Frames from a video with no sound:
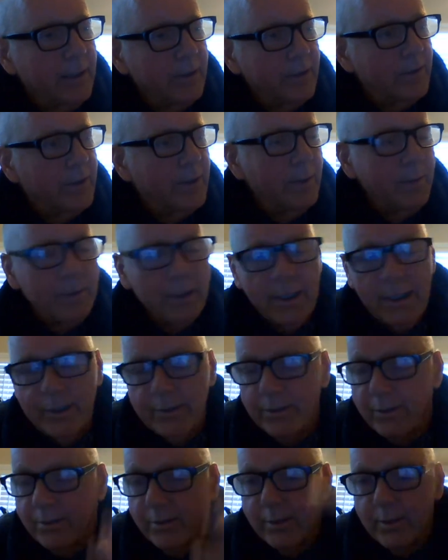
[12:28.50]
this up, guys.
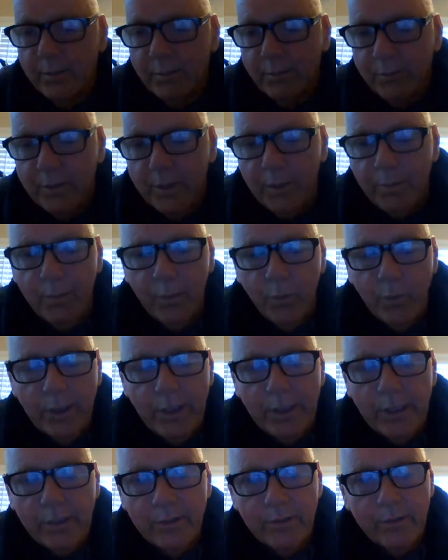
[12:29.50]
It's in a couple
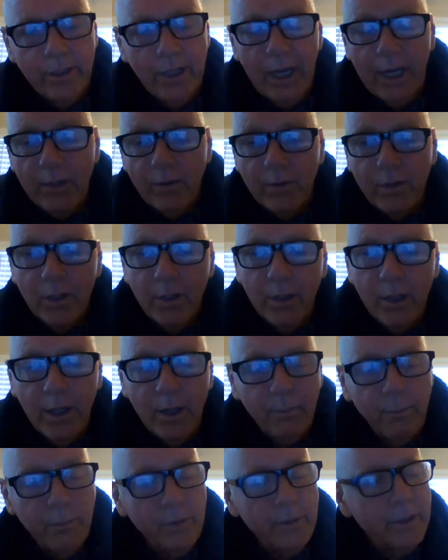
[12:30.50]
weeks. I don't know.
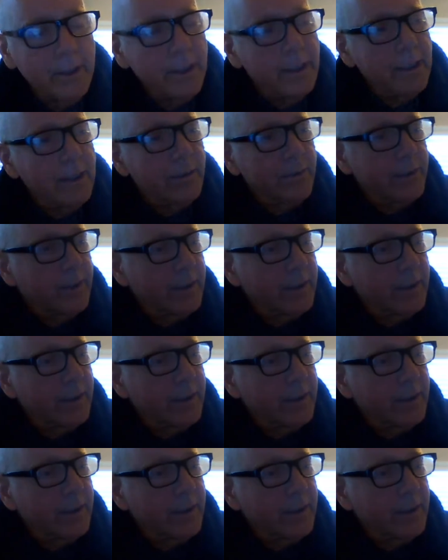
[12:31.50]
I put that out